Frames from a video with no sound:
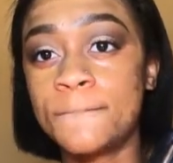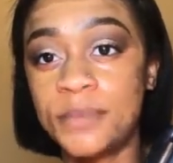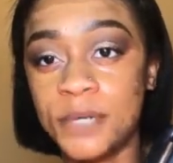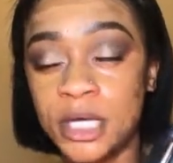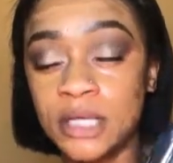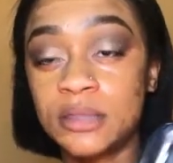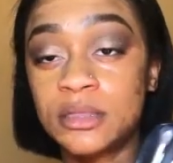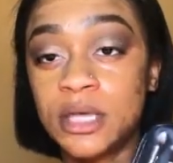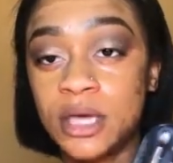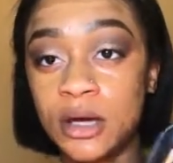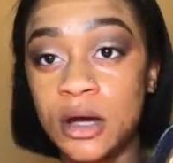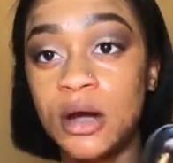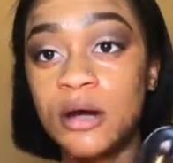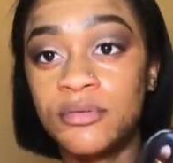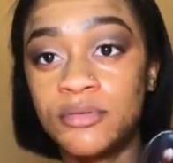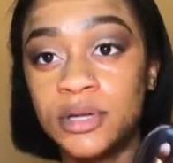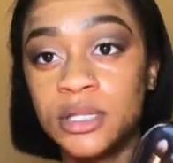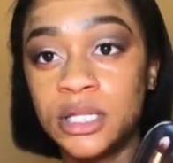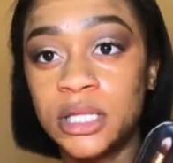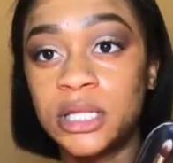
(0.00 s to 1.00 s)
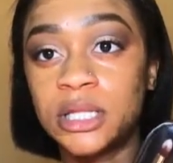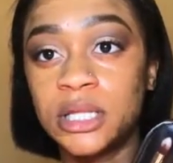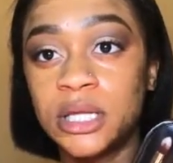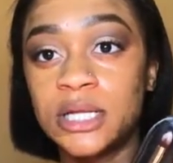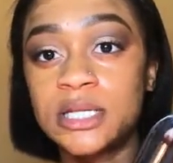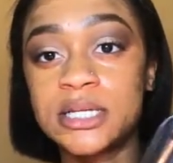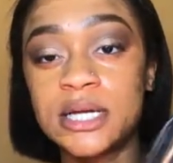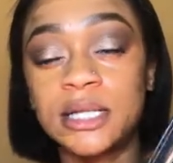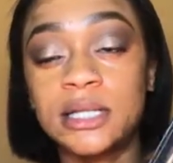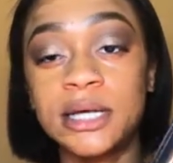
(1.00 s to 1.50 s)
but they are really
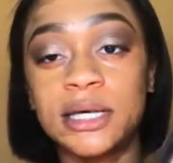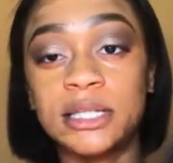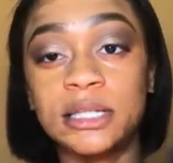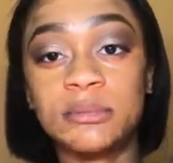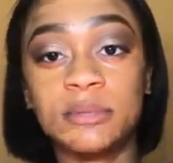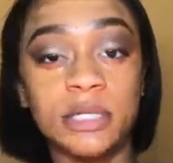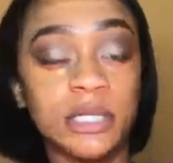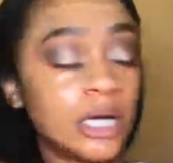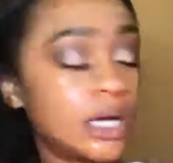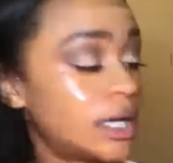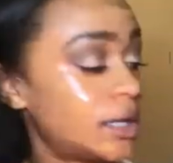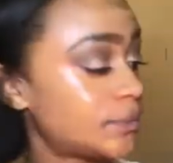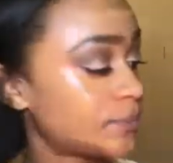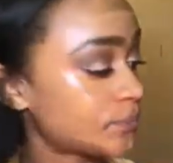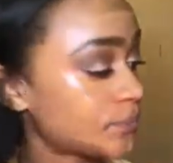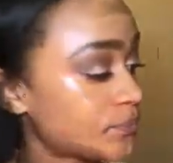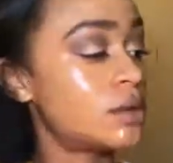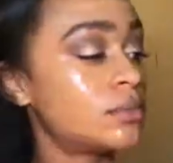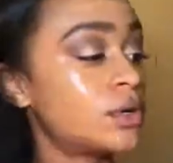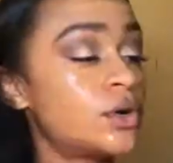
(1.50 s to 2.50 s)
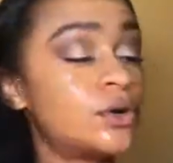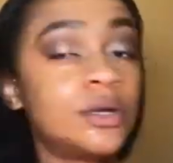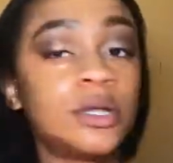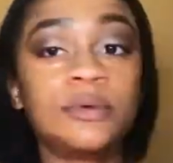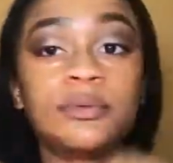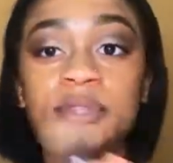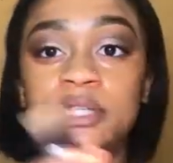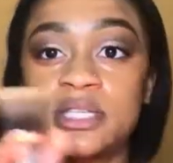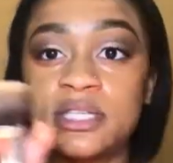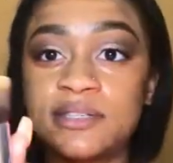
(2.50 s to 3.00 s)
clutch. I like them a lot. I'm going
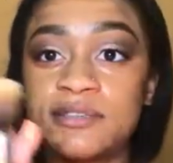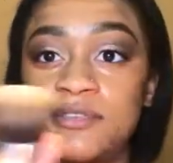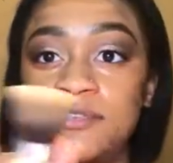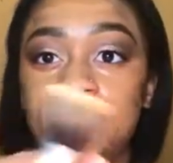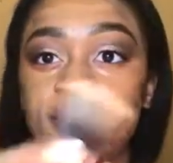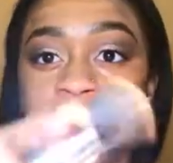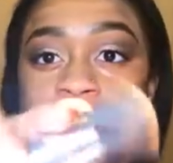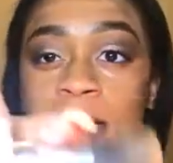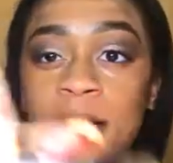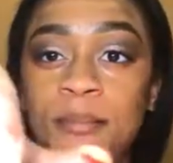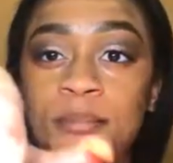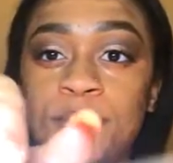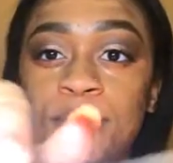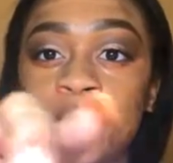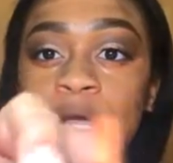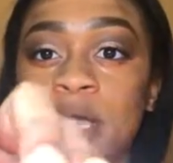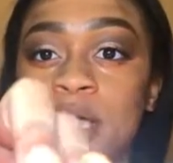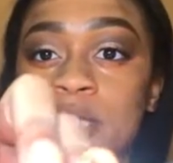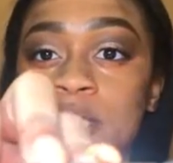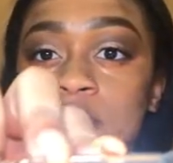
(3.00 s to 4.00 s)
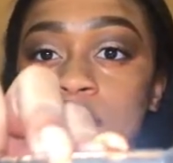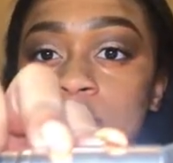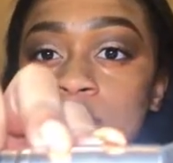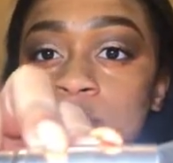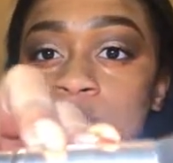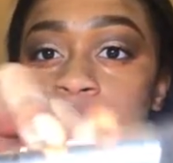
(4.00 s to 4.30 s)
in with this flat brush.